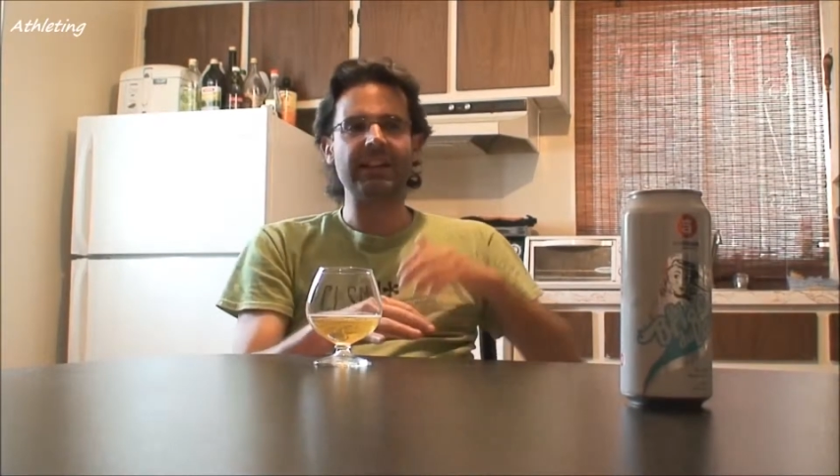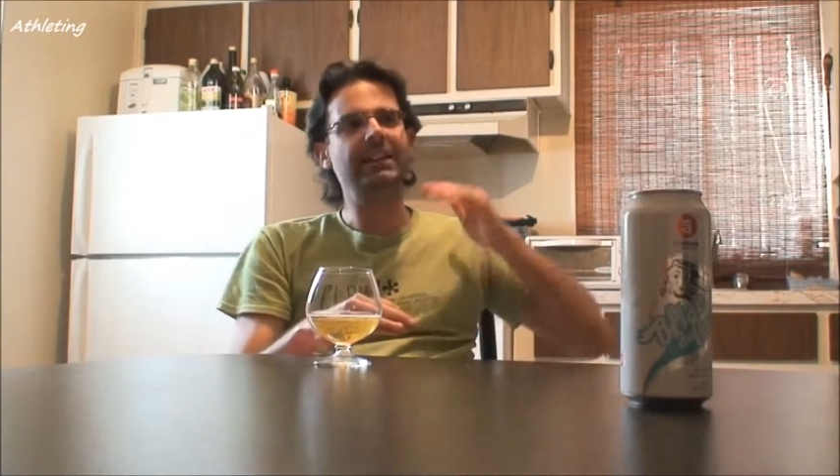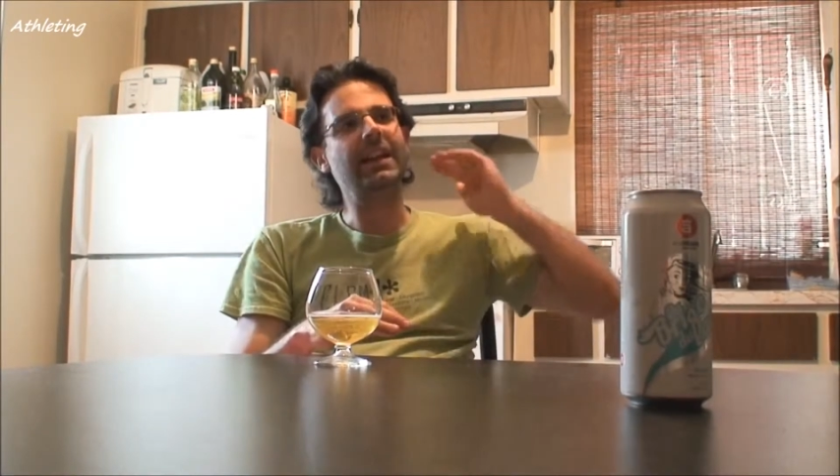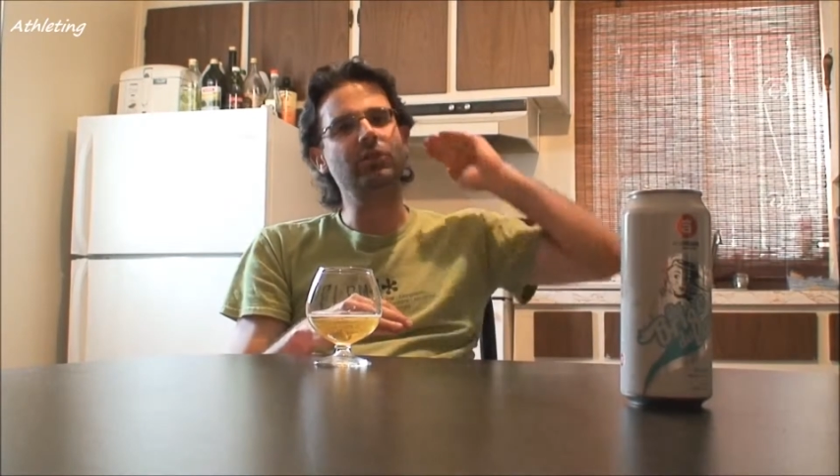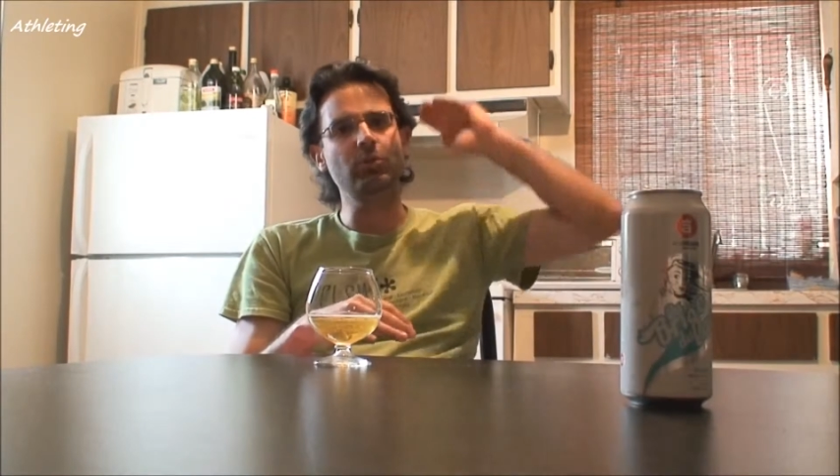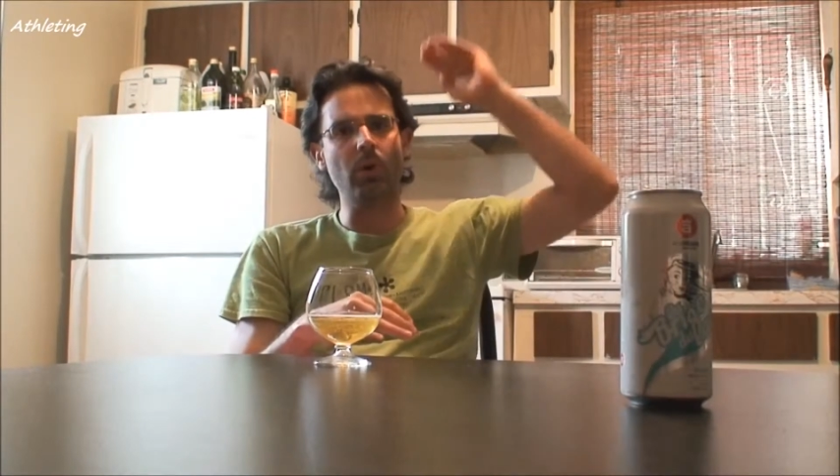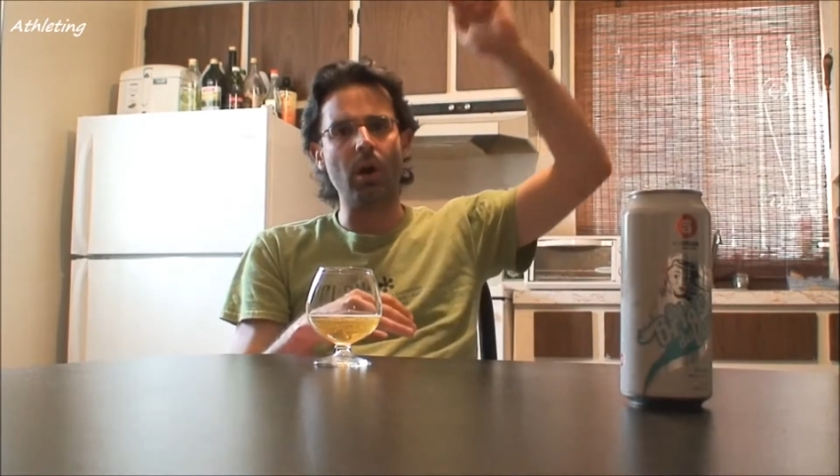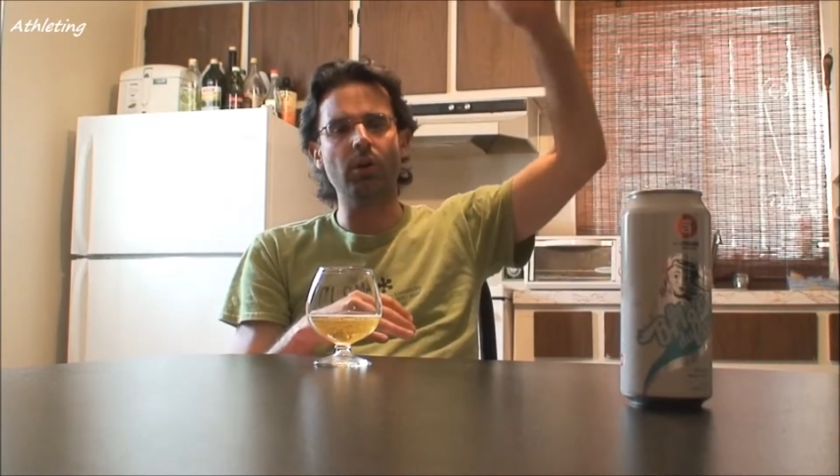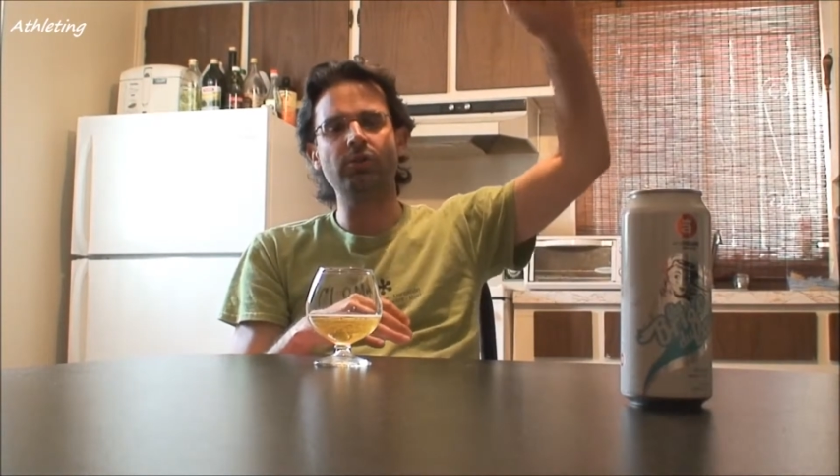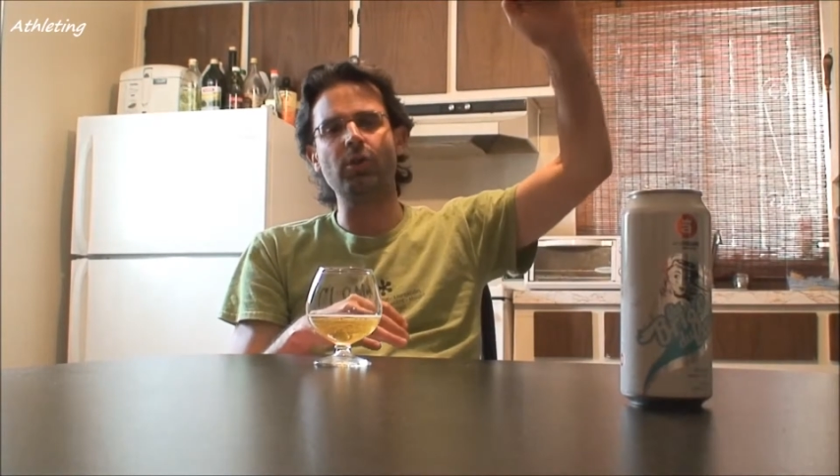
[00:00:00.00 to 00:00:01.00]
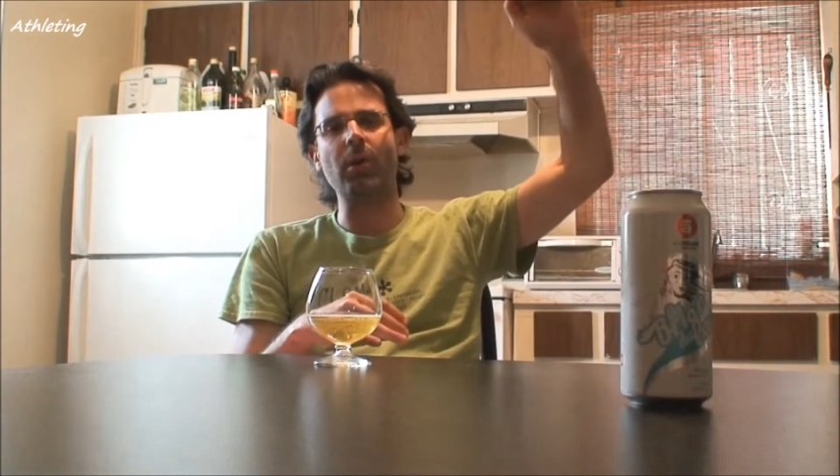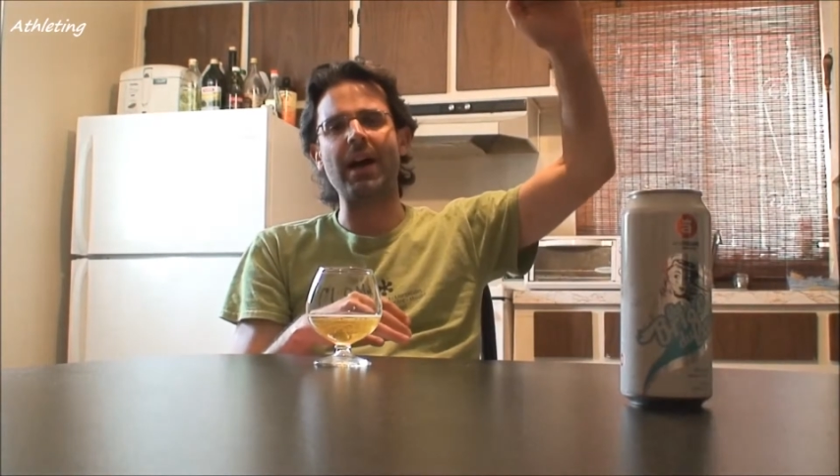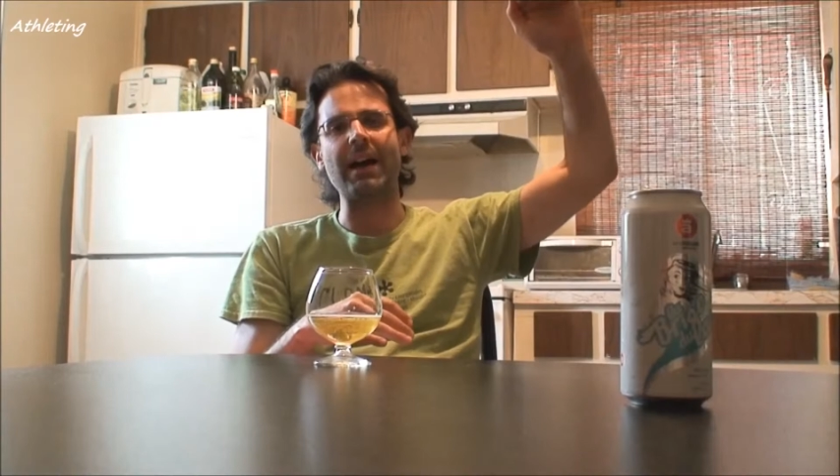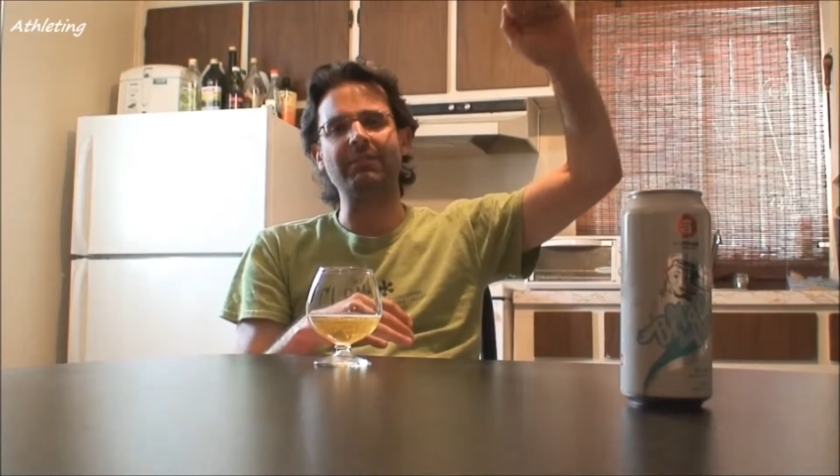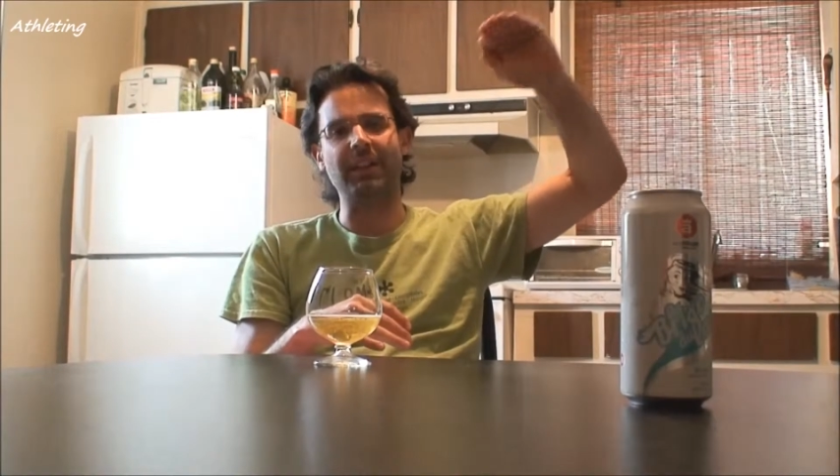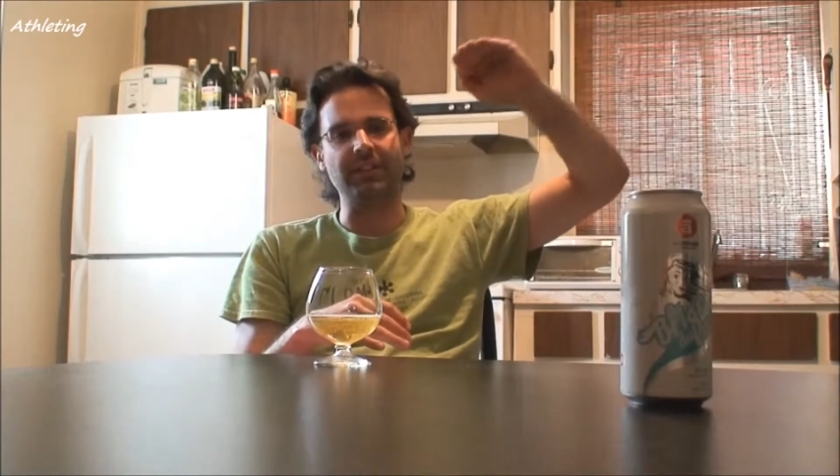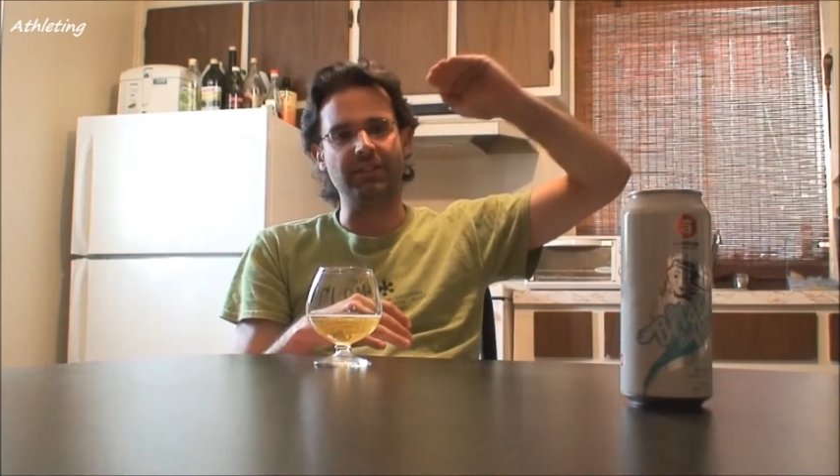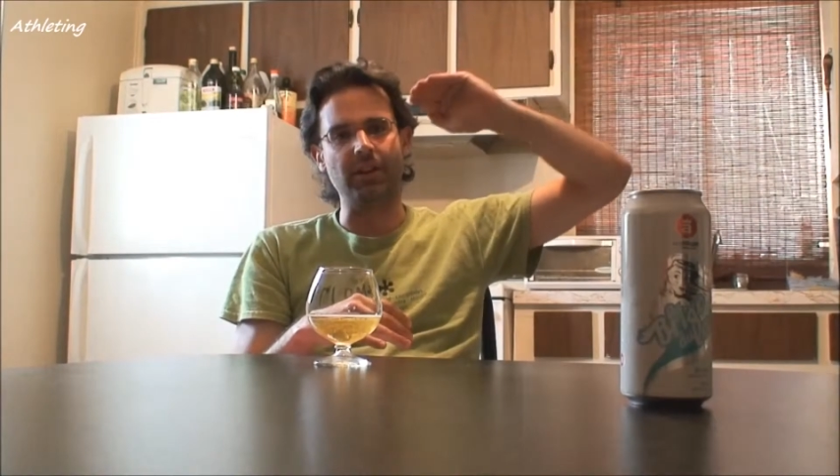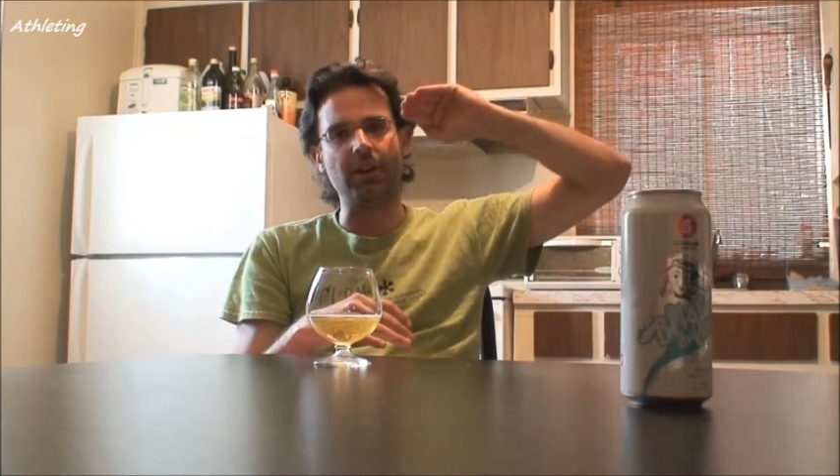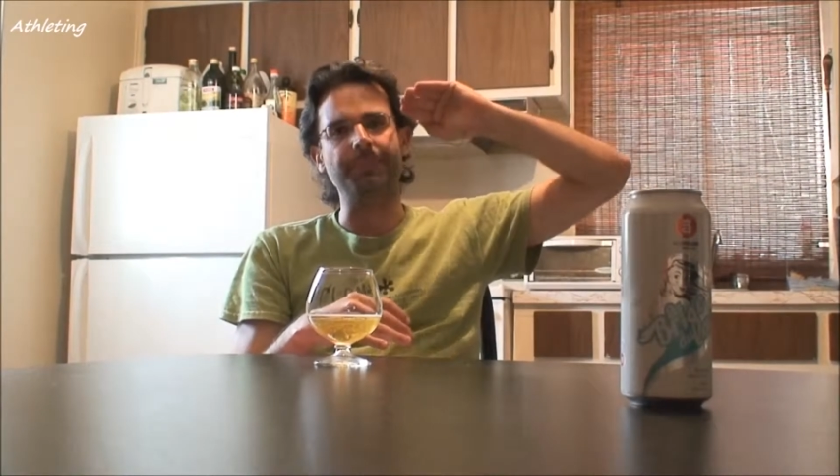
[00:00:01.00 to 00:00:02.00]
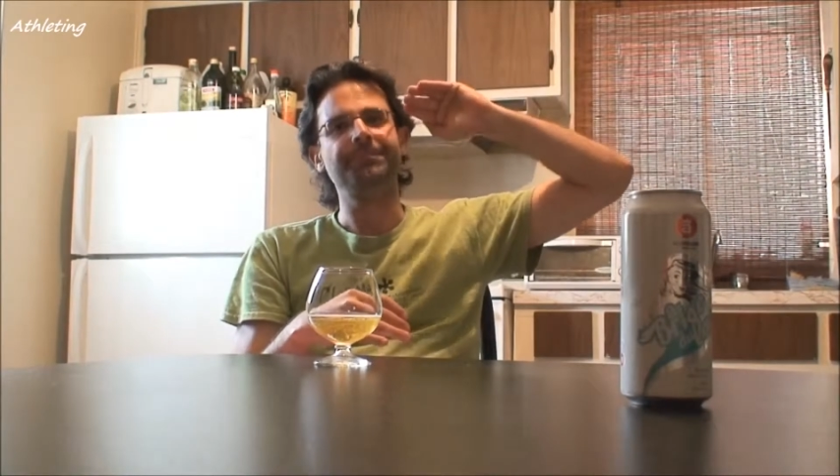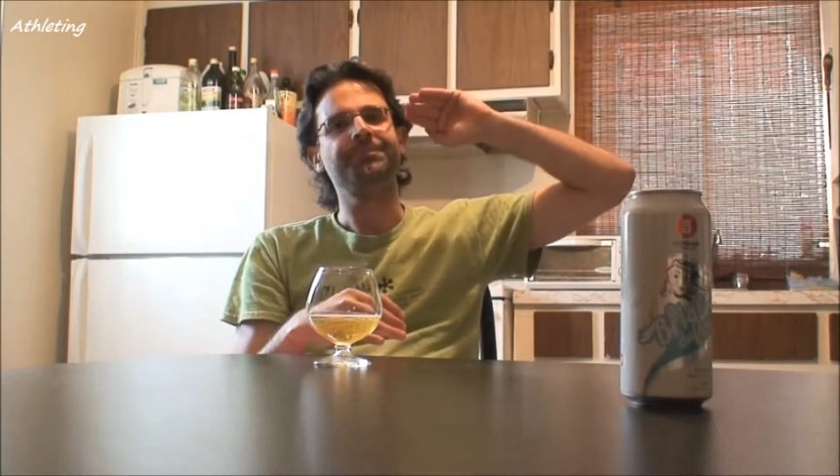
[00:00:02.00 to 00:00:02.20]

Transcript: and then you also have like the